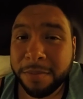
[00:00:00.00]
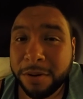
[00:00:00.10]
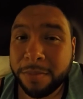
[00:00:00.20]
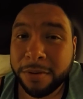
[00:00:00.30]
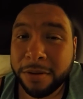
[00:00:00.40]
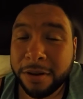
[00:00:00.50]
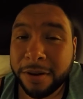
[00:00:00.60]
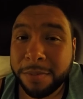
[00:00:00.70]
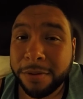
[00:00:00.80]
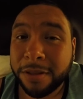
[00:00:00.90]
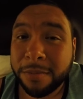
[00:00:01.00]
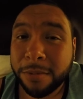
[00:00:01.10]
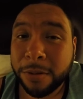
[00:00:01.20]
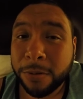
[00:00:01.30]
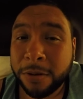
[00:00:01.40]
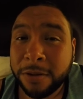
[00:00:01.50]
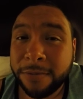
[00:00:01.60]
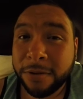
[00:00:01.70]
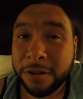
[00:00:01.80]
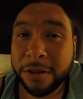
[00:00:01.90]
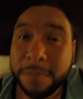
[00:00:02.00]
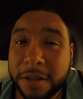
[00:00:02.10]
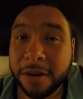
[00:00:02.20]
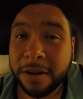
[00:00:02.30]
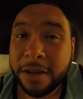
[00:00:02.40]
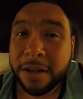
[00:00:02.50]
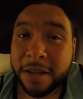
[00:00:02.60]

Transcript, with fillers: But I'm gonna put, I put some snorkeling footage up there,